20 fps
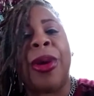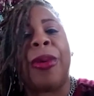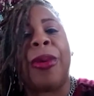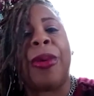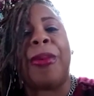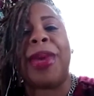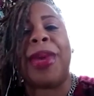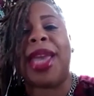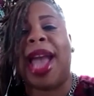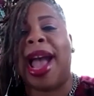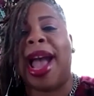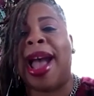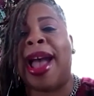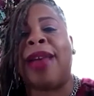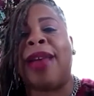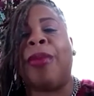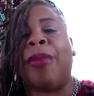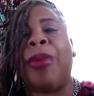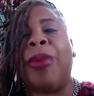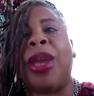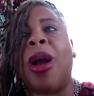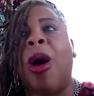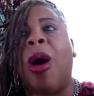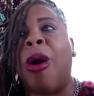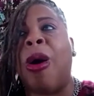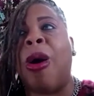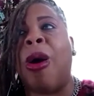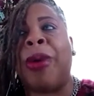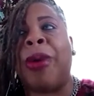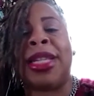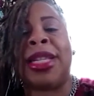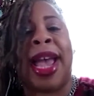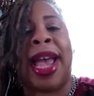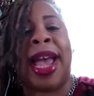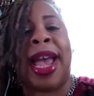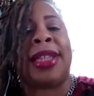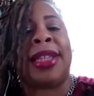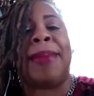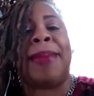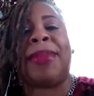We always
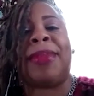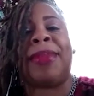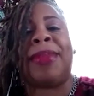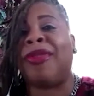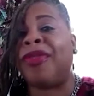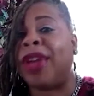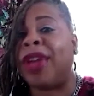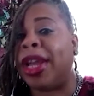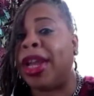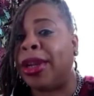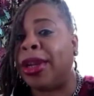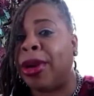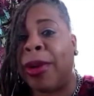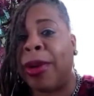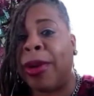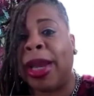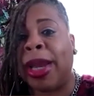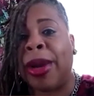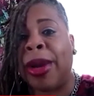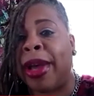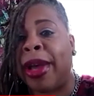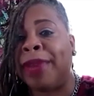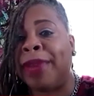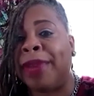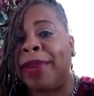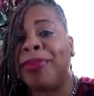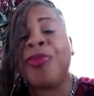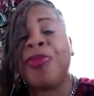had something fun going on.